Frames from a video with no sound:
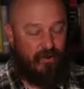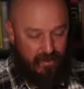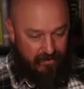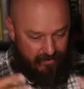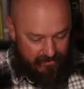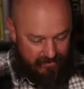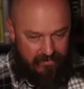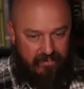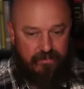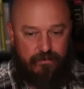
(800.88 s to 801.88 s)
and
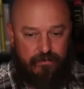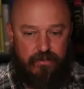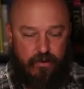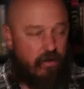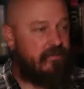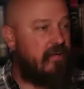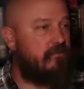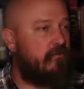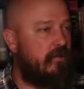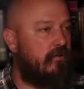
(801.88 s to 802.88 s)
see different
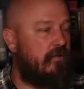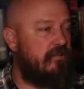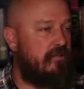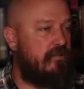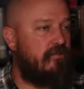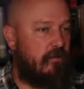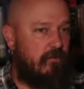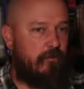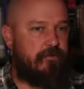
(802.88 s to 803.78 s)
contexts where these issues come